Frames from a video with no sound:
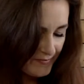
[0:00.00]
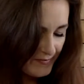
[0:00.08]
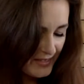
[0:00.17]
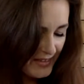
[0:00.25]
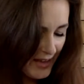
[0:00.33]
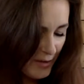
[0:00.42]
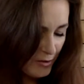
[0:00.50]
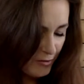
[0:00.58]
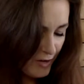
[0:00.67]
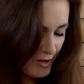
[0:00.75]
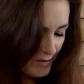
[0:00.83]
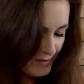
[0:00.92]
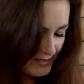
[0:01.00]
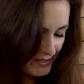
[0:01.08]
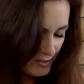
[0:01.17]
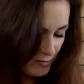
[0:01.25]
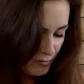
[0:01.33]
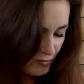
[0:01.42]
Now, grown-ups, this
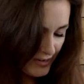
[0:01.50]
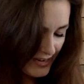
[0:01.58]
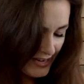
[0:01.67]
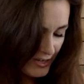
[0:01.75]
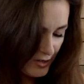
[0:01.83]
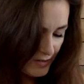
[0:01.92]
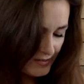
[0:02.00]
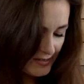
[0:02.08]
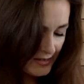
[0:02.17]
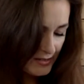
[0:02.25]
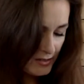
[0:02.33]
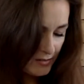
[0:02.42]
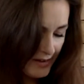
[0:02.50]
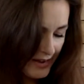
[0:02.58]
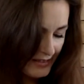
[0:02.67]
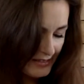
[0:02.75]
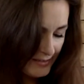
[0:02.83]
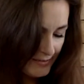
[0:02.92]
is a really good sensory
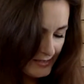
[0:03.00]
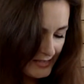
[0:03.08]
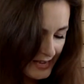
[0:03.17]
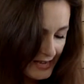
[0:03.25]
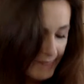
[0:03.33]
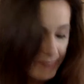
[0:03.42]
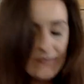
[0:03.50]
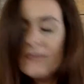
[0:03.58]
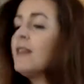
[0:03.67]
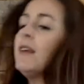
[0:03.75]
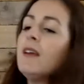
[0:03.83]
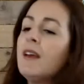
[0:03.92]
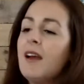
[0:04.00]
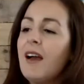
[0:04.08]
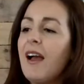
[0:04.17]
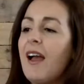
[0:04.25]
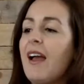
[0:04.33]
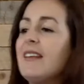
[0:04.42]
activity
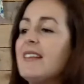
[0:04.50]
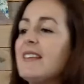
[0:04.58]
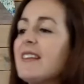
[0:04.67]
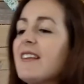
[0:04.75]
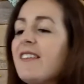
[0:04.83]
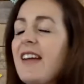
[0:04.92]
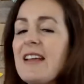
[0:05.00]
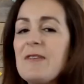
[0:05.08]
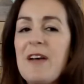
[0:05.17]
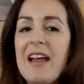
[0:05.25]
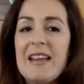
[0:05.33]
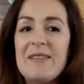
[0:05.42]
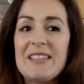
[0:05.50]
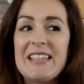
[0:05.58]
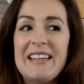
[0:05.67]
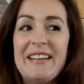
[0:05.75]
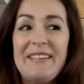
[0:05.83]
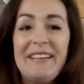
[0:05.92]
and great for anybody
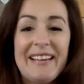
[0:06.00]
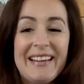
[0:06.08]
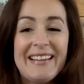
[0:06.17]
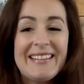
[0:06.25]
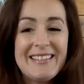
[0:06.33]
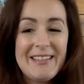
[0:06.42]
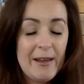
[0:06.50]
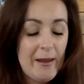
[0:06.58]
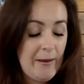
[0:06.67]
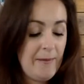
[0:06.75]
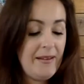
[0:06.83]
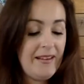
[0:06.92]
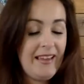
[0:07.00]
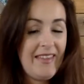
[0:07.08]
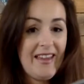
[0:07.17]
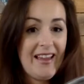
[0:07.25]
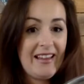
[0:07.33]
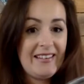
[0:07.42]
who likes to get
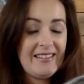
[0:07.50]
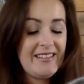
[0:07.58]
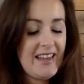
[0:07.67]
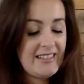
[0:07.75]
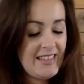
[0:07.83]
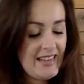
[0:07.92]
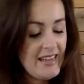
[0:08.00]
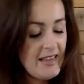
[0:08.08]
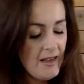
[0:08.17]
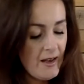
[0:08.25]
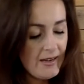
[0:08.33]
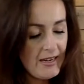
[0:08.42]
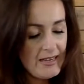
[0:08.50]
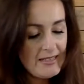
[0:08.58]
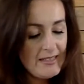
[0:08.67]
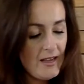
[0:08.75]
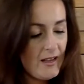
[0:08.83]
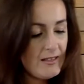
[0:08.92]
their hands dirty. I'm going to
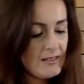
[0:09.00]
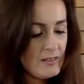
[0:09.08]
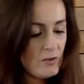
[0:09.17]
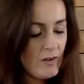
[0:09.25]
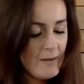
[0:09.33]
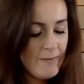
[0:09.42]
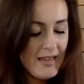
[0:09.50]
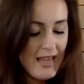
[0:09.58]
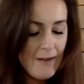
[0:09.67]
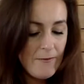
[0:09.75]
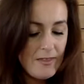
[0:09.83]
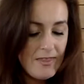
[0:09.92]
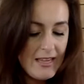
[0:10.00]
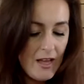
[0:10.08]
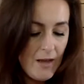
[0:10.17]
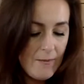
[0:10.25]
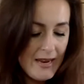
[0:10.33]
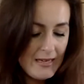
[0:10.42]
start scraping everything
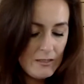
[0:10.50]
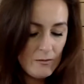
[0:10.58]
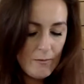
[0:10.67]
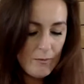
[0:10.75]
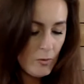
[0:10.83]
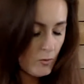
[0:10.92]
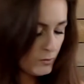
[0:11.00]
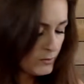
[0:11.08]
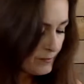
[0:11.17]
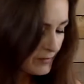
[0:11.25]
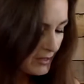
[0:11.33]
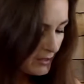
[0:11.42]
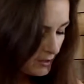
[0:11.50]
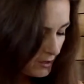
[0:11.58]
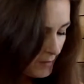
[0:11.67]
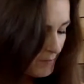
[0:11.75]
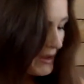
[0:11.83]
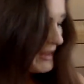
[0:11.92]
up into a ball.
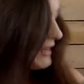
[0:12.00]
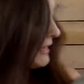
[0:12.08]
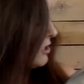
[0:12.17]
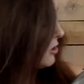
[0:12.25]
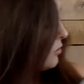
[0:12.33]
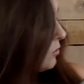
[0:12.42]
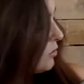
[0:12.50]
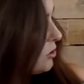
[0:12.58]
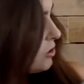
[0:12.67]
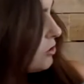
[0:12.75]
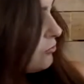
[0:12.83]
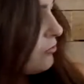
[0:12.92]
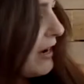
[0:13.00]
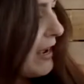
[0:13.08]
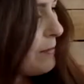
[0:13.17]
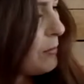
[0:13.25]
I'm making sure to grab